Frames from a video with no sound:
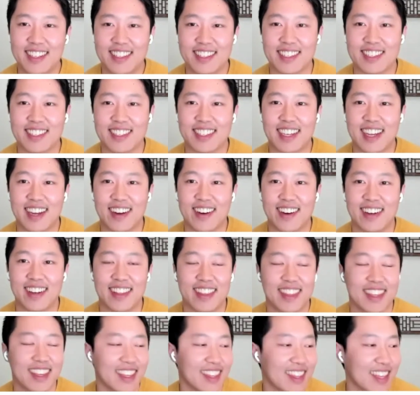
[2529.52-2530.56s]
just scary to
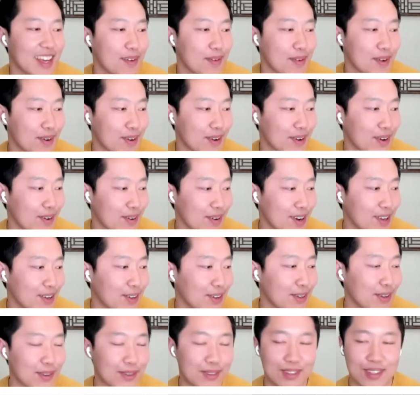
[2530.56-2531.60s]
think that we're already
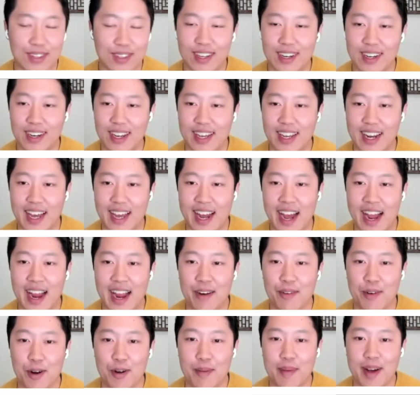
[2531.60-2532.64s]
close to an
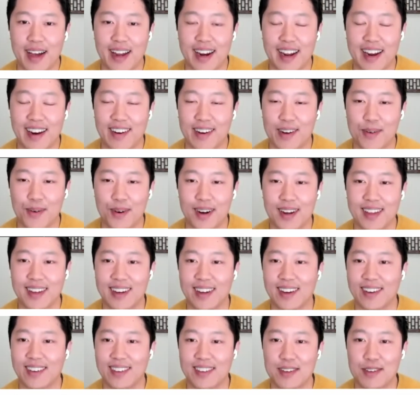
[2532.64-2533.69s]
iRobot era where
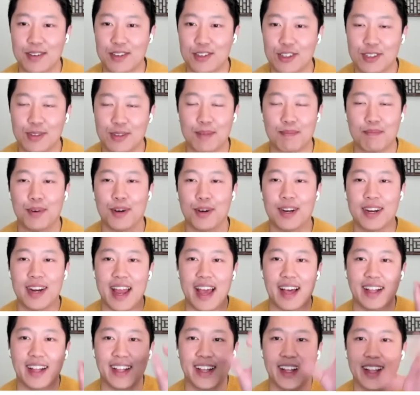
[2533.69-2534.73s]
you just put an
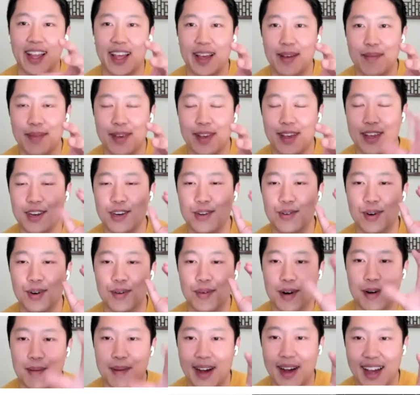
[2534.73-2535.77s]
LLM into a
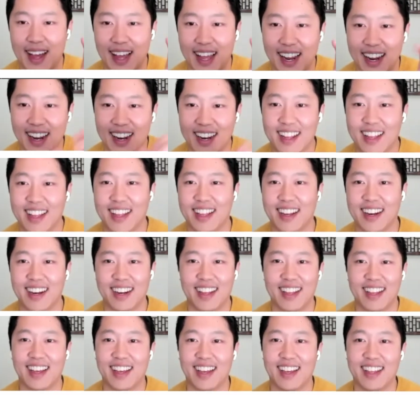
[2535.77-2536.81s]
robot
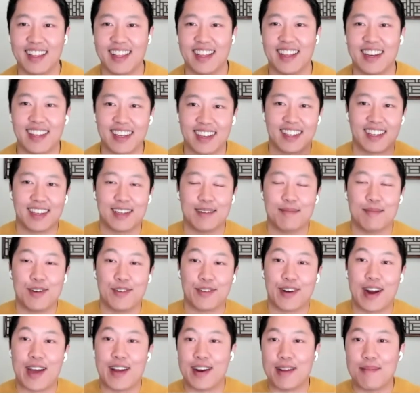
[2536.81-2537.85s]
and then it can move
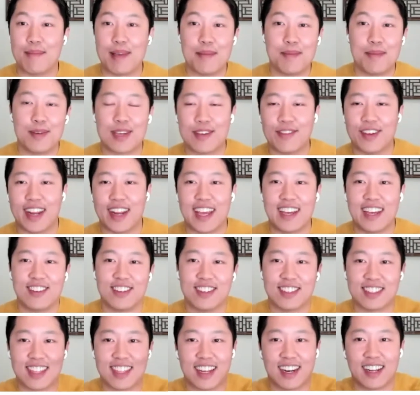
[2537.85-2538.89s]
around and maybe you give it
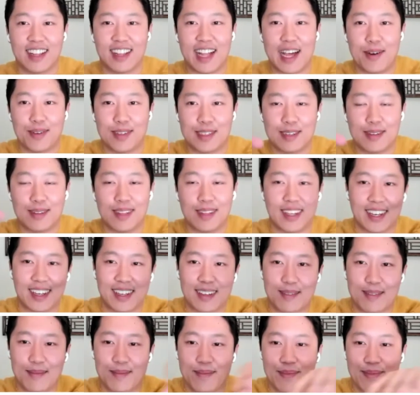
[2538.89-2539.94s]
agents that allow it to like
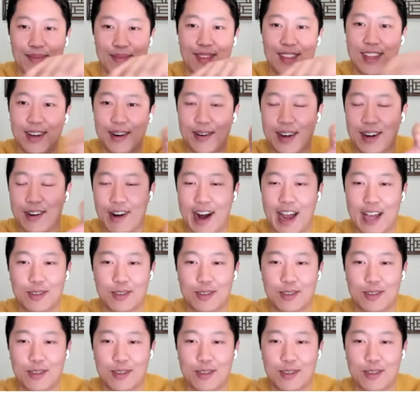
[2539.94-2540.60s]
interact